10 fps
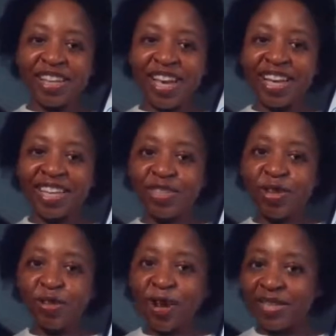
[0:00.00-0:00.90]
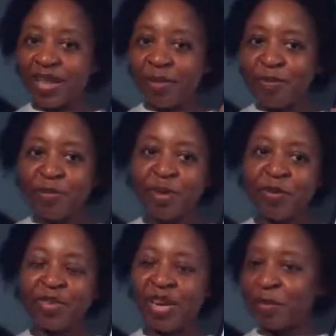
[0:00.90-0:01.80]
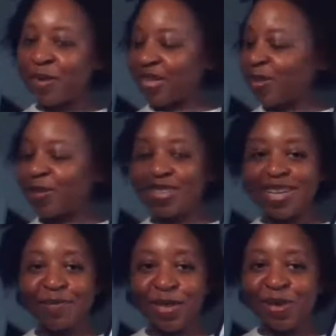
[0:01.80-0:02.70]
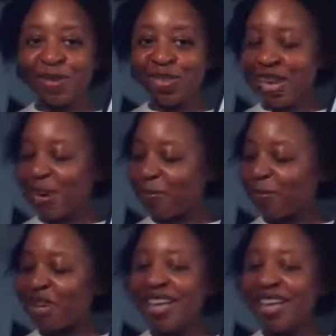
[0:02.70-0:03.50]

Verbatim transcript: I guess your right side might be over there, but you'll see a bell shape.